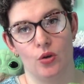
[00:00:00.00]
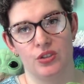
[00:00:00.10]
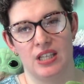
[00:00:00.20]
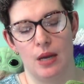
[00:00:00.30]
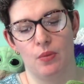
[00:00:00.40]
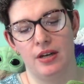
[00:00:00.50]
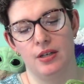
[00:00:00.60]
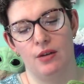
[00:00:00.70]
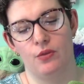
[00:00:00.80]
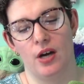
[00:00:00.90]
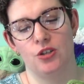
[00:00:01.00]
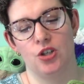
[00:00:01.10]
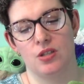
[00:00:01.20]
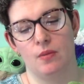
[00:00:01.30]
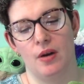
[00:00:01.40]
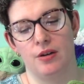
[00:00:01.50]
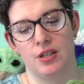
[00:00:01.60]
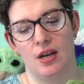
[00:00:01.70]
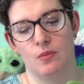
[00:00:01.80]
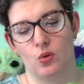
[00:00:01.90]
Cape Breton, if not just the
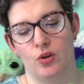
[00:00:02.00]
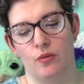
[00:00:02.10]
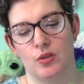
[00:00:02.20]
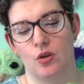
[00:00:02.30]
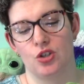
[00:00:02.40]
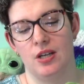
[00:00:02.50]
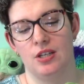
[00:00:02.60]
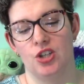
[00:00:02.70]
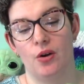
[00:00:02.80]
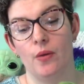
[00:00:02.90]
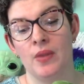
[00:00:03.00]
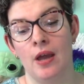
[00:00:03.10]
Maritimes or Nova Scotia in general.